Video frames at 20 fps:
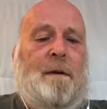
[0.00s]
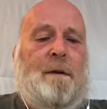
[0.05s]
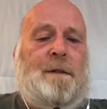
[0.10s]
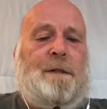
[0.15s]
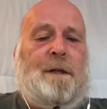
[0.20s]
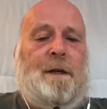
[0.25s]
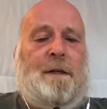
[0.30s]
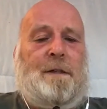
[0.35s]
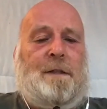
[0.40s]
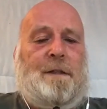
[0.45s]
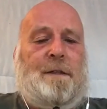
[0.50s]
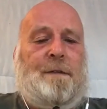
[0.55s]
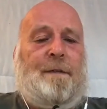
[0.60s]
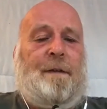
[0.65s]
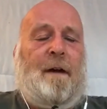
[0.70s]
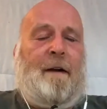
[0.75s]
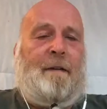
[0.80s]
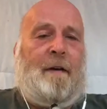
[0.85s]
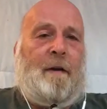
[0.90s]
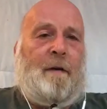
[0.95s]
that charges you
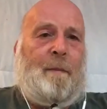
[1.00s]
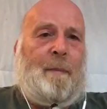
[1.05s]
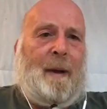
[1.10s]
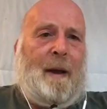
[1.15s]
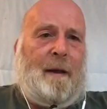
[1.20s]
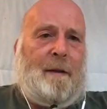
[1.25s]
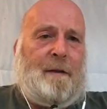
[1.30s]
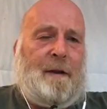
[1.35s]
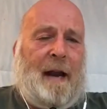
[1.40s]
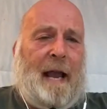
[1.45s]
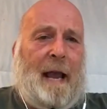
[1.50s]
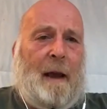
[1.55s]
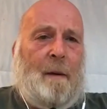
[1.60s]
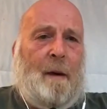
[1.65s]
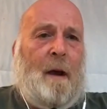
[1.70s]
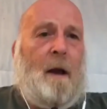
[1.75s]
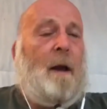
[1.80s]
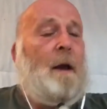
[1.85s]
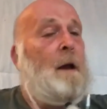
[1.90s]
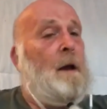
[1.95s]
£500 an
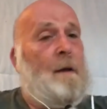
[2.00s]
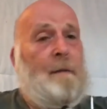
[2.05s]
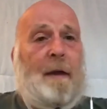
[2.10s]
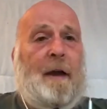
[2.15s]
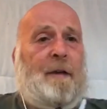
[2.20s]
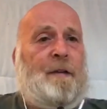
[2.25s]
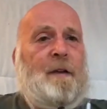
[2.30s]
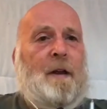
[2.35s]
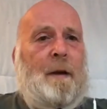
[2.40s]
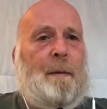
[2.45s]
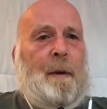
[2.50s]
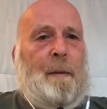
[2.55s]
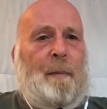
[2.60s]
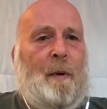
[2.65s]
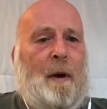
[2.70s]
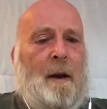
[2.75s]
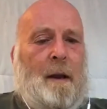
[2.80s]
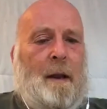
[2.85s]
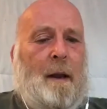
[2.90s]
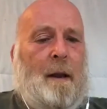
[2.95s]
hour and that's going to be
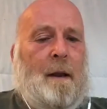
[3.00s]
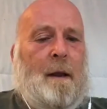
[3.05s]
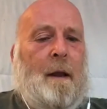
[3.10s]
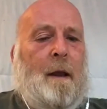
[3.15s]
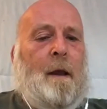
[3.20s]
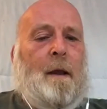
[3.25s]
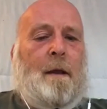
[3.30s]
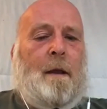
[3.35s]
brilliant.